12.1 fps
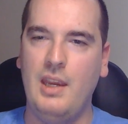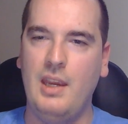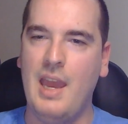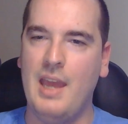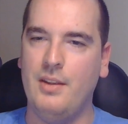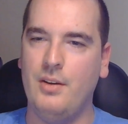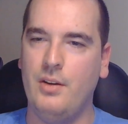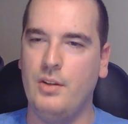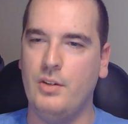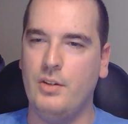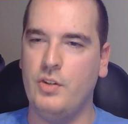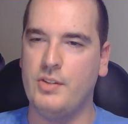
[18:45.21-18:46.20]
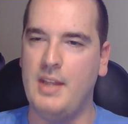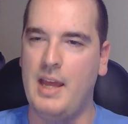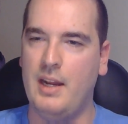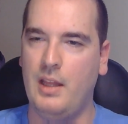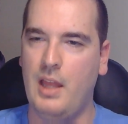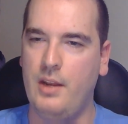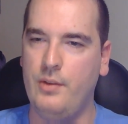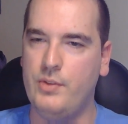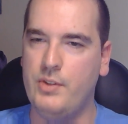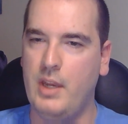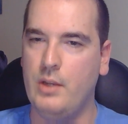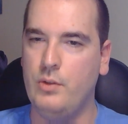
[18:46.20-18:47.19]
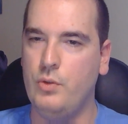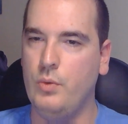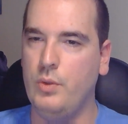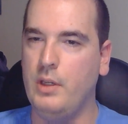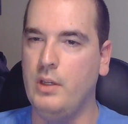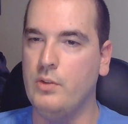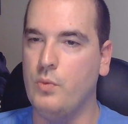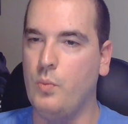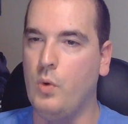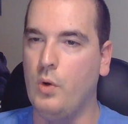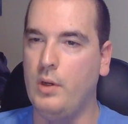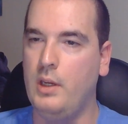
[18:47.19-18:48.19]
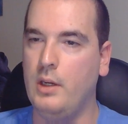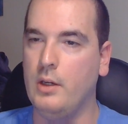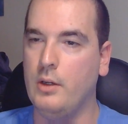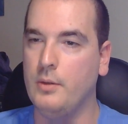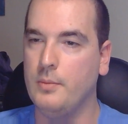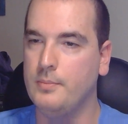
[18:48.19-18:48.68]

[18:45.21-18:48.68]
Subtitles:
yeah, there's just not a lot of San Julian's work here.